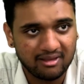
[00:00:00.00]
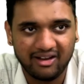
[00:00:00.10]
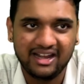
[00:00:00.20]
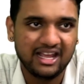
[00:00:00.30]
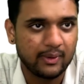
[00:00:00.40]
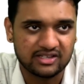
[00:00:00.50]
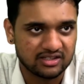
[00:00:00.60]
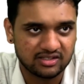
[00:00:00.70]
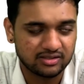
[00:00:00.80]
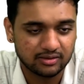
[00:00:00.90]
Find
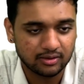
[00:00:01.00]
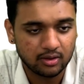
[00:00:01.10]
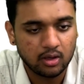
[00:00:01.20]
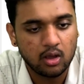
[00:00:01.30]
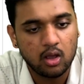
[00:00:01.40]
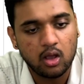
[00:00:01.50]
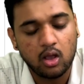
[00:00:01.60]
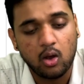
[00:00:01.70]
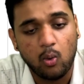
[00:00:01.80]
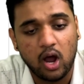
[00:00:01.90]
equations.
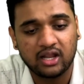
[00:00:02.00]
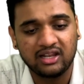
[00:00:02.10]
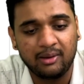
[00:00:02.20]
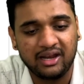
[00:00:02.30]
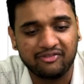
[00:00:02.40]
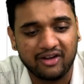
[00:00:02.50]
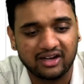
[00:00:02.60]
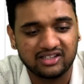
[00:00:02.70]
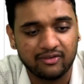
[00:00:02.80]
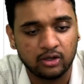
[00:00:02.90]
What are the limiting
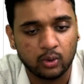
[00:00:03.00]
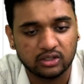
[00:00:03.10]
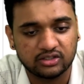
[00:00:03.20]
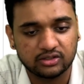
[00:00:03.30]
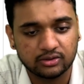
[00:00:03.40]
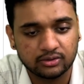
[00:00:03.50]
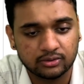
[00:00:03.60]
factors given to us?